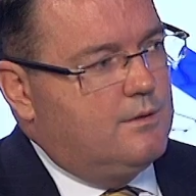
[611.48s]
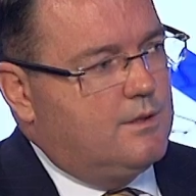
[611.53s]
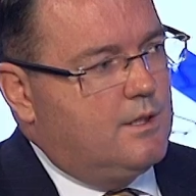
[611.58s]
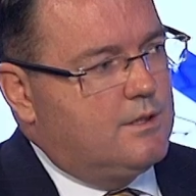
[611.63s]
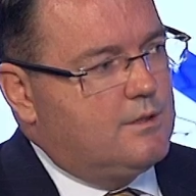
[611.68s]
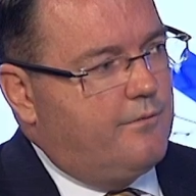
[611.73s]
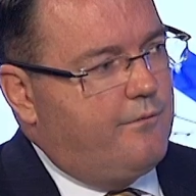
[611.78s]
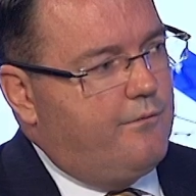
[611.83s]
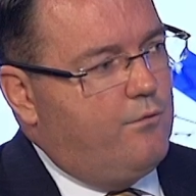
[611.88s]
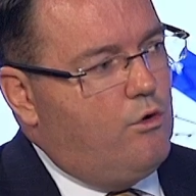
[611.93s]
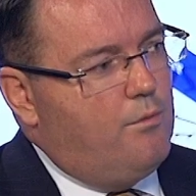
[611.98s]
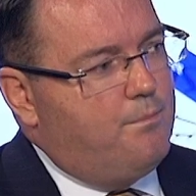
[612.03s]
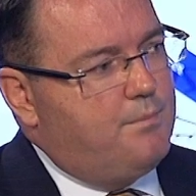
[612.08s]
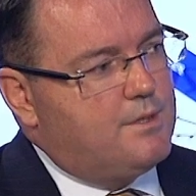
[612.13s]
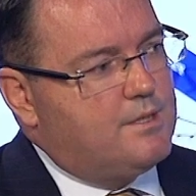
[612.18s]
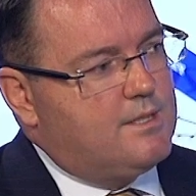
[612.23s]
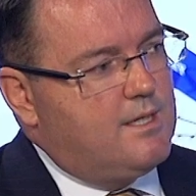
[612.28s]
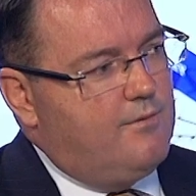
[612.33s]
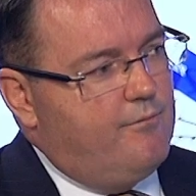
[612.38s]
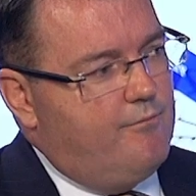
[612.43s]
Does a
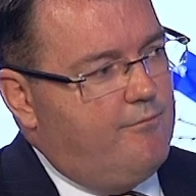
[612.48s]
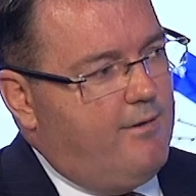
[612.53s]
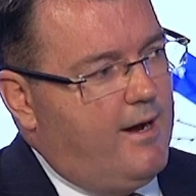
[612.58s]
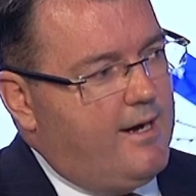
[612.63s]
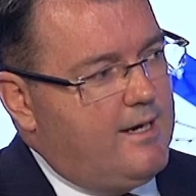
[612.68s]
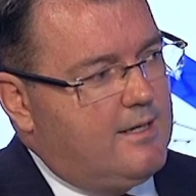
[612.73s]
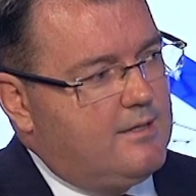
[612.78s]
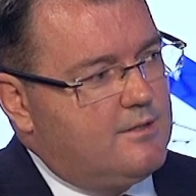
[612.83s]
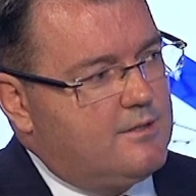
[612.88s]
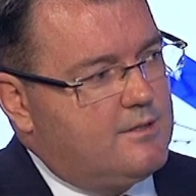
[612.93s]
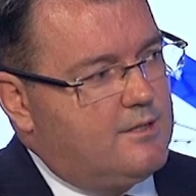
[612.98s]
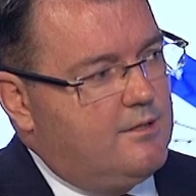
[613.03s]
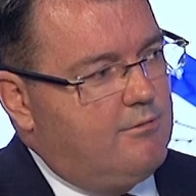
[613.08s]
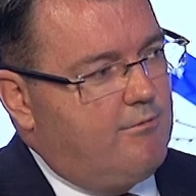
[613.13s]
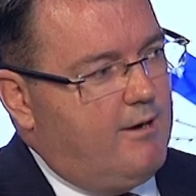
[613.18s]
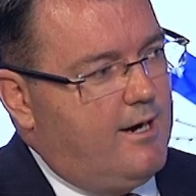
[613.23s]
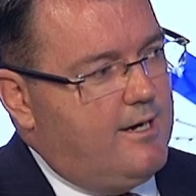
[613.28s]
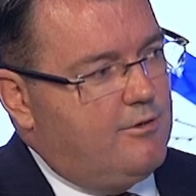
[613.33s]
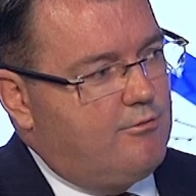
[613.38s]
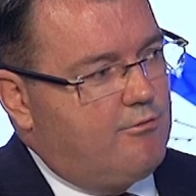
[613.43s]
4% vacancy
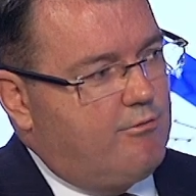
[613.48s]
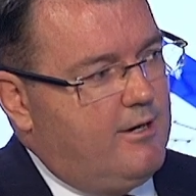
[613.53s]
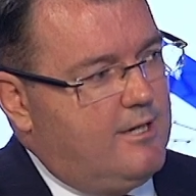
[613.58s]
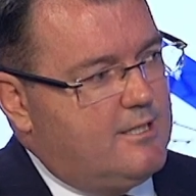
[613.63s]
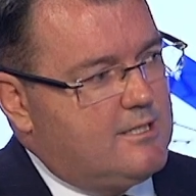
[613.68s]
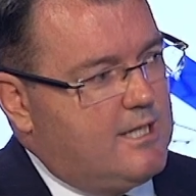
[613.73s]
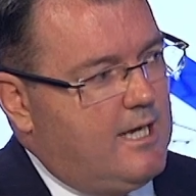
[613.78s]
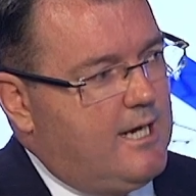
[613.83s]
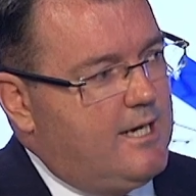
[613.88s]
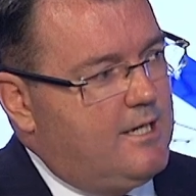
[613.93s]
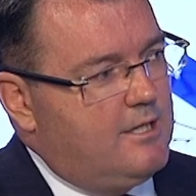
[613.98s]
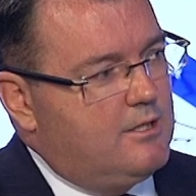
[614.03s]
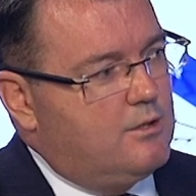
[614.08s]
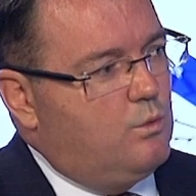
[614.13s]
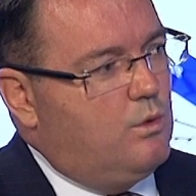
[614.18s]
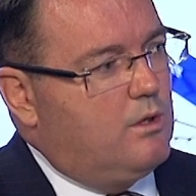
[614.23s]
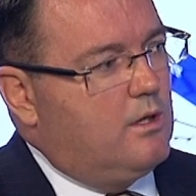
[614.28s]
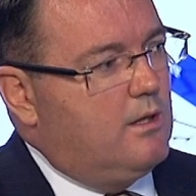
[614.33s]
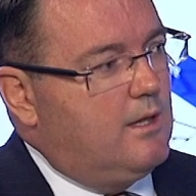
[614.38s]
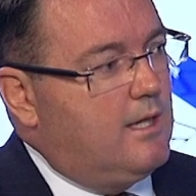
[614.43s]
rate translate into
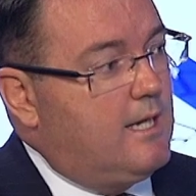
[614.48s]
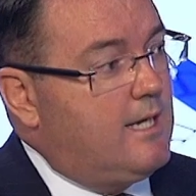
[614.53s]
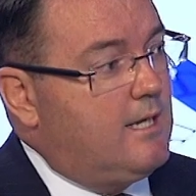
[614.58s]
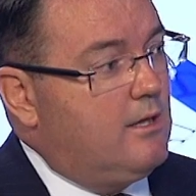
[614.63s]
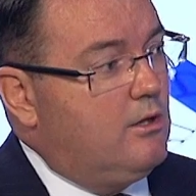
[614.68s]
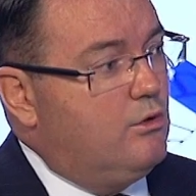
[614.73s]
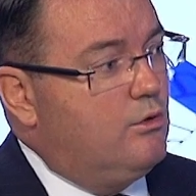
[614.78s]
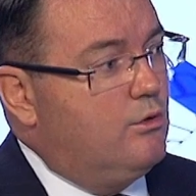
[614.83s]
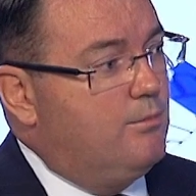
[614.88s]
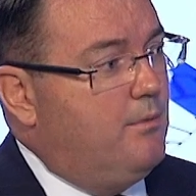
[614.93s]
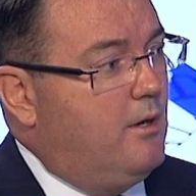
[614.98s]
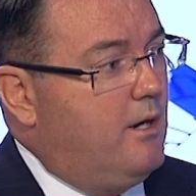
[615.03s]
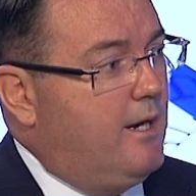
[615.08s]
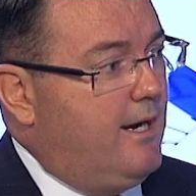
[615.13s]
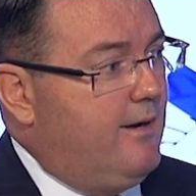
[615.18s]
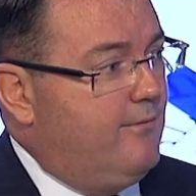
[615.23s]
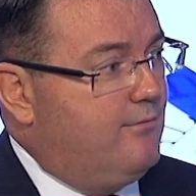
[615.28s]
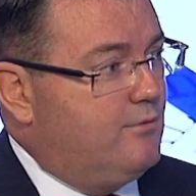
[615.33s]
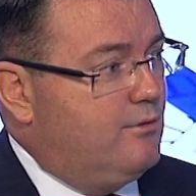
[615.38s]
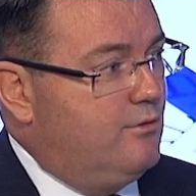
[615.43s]
what a landlord might
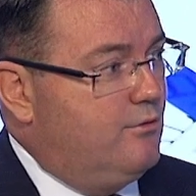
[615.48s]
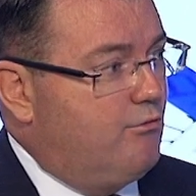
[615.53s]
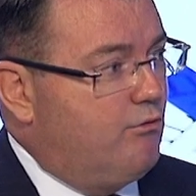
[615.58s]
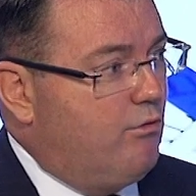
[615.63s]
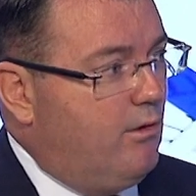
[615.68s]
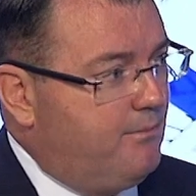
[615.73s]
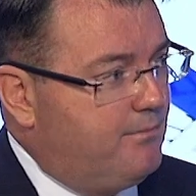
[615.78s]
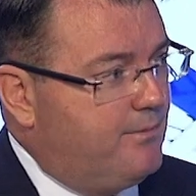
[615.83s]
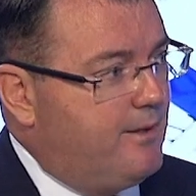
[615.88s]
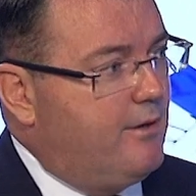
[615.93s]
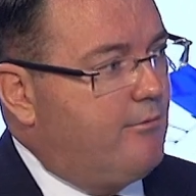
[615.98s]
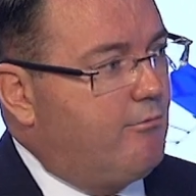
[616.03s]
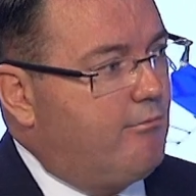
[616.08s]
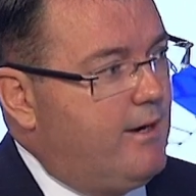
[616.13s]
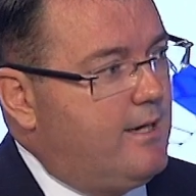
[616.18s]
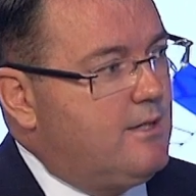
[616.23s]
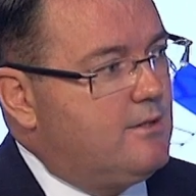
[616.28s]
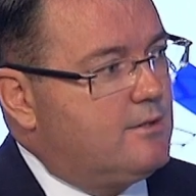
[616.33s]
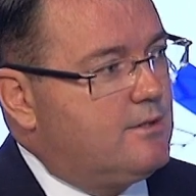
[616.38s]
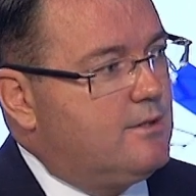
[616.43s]
have to drop their
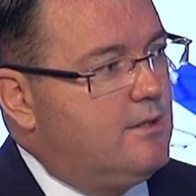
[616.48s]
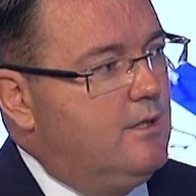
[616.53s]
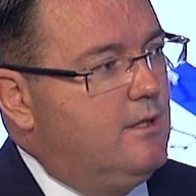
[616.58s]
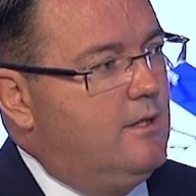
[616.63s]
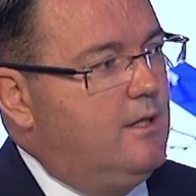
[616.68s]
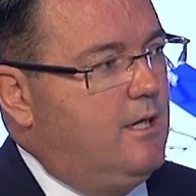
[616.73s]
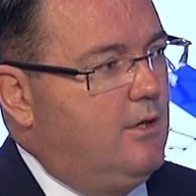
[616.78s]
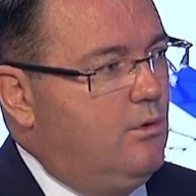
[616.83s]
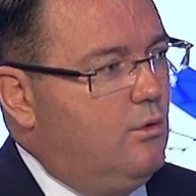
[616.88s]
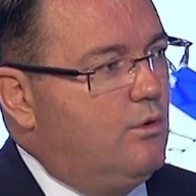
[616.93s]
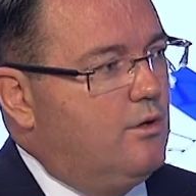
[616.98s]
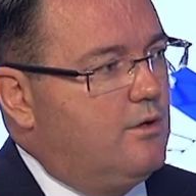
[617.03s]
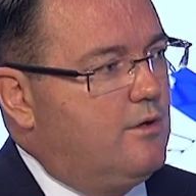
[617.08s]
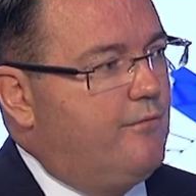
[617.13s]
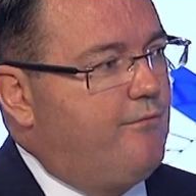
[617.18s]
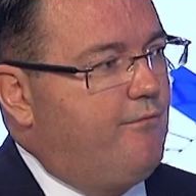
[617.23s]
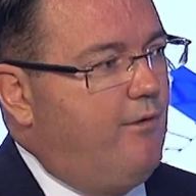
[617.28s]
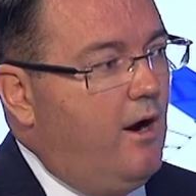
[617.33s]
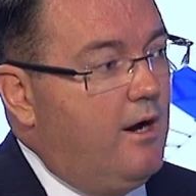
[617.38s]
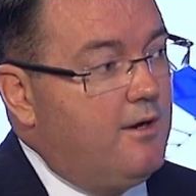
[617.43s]
rent in order to
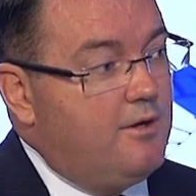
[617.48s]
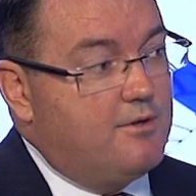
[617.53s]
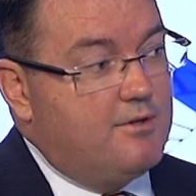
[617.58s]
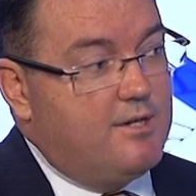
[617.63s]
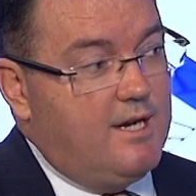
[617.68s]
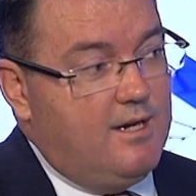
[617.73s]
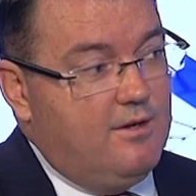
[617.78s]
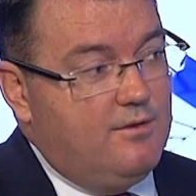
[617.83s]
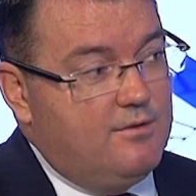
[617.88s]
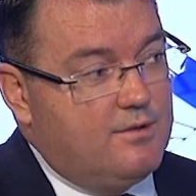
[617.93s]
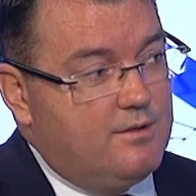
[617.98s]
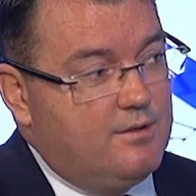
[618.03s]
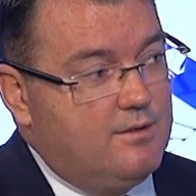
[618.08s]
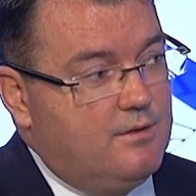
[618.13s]
find a tenant?